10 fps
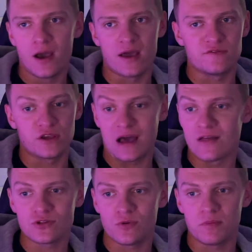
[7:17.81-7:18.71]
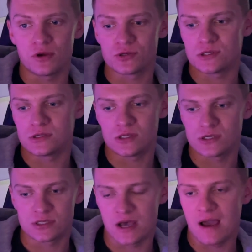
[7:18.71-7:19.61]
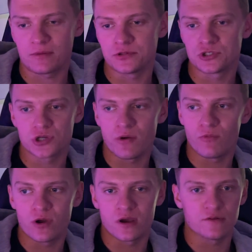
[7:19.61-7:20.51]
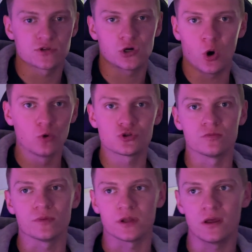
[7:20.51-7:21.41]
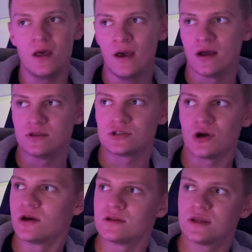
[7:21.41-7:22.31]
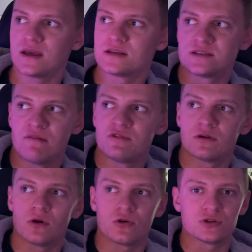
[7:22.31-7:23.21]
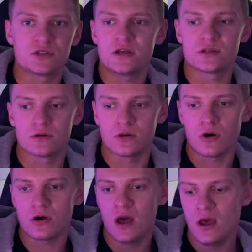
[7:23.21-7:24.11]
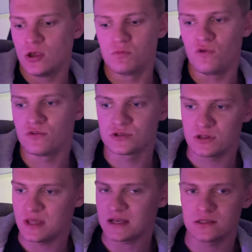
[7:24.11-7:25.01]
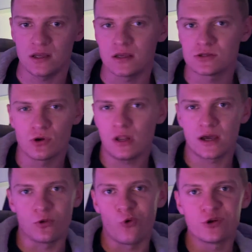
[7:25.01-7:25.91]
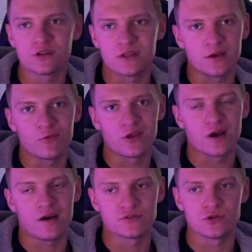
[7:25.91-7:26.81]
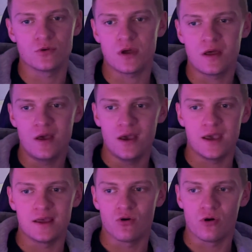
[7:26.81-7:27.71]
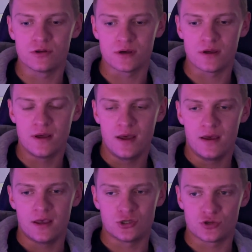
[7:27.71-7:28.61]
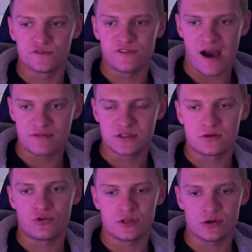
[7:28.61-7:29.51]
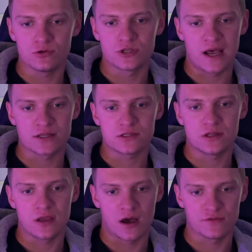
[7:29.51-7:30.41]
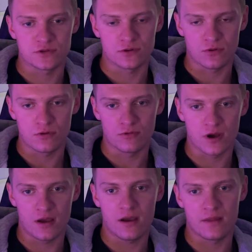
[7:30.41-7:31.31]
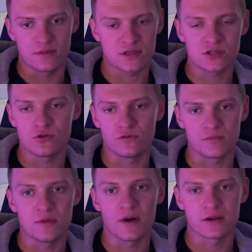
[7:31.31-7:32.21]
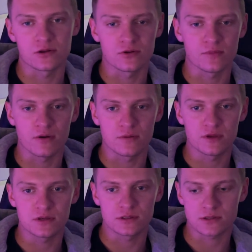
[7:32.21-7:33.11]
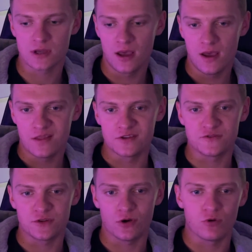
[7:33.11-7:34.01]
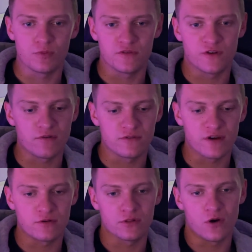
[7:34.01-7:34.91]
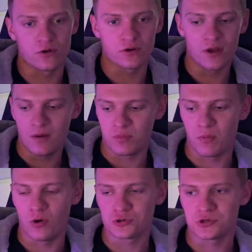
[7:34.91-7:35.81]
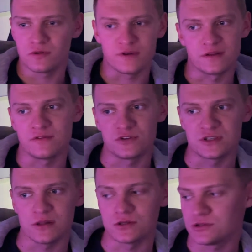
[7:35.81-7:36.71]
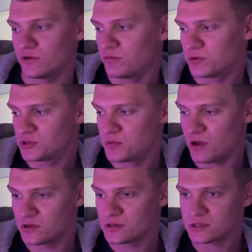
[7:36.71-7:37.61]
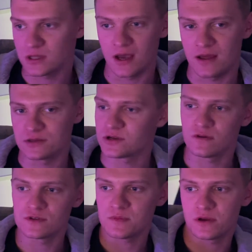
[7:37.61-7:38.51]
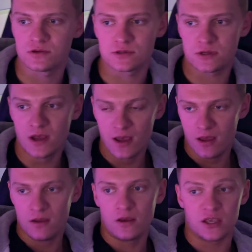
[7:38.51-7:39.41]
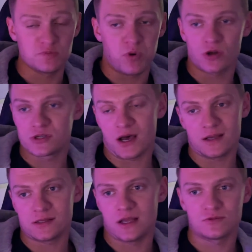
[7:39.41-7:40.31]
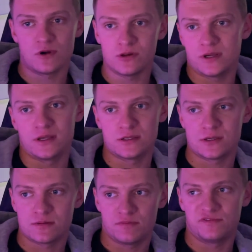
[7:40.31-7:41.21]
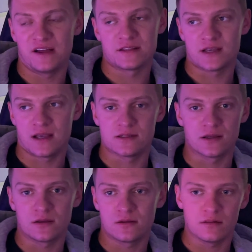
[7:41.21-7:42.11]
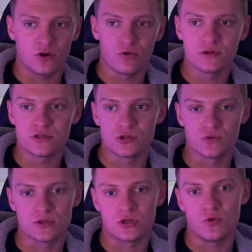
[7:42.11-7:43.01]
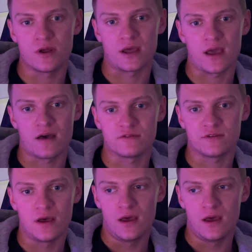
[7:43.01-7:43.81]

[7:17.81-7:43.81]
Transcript: And if you can't do it because there's a time constraint where you have to call somebody and you're starting your day at 7 o'clock or 6 o'clock, you move on to the next thing. It's not like an order thing where you have to do it in order. It's just five critical tasks that you have to do, right? And that's enough of me banging on about it, because this video will be very, very long promotion of Andy Frisella's stuff. But to be honest, the guy deserves it, because his podcast as well is fantastic. Go and listen to his Q&AF.